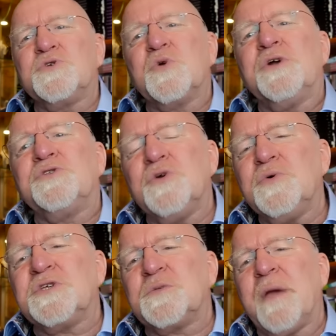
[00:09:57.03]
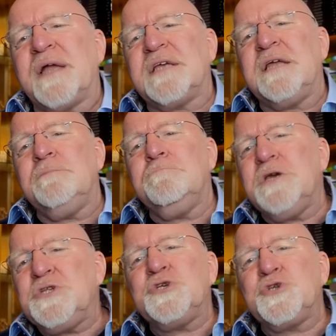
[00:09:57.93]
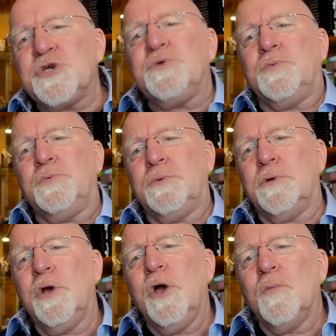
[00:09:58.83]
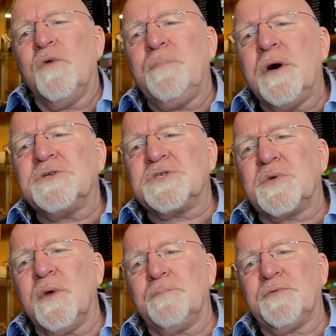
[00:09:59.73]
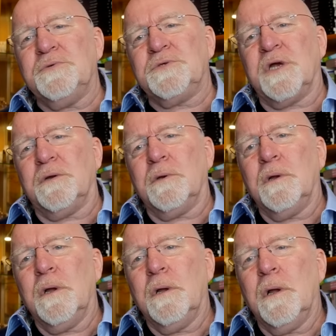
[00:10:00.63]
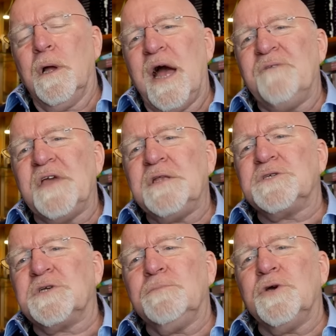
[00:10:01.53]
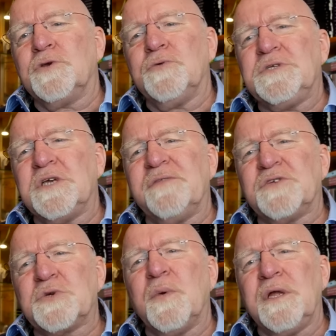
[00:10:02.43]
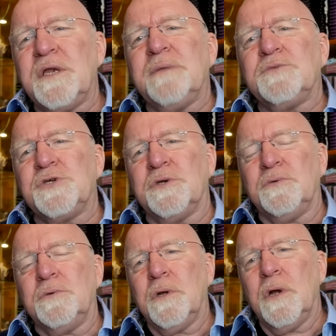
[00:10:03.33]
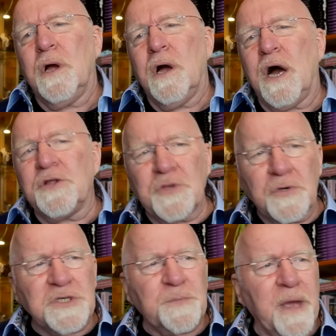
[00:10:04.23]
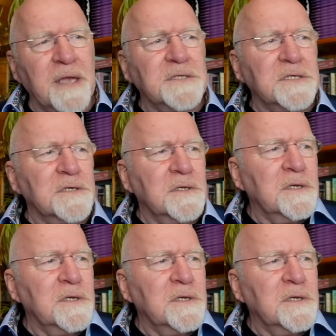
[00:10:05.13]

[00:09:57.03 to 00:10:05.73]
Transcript: So I do expect in mid-June, with Mars square Pluto and Venus and Mercury together square Neptune, I do expect